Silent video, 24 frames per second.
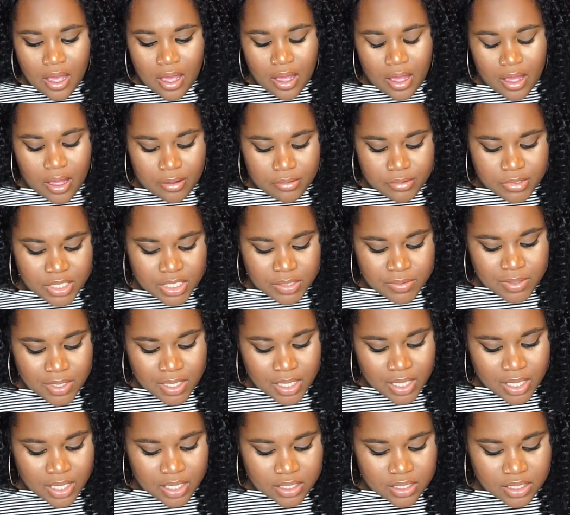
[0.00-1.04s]
Um, just
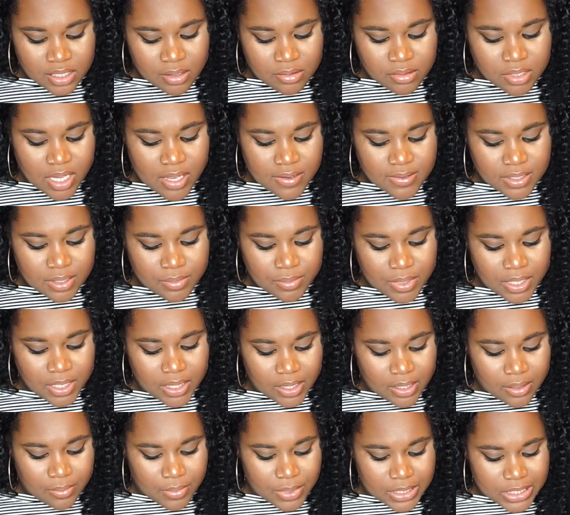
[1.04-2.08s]
because sometimes to me
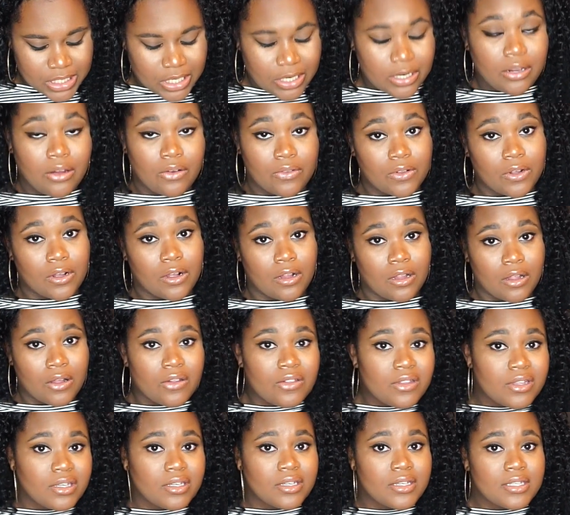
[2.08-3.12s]
the material of their
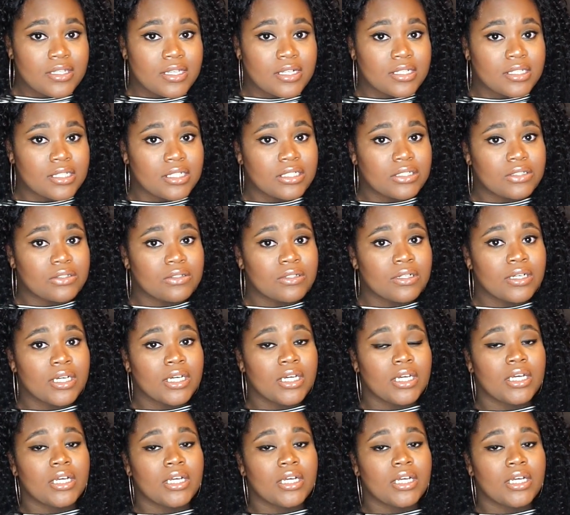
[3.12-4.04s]
clothing is a little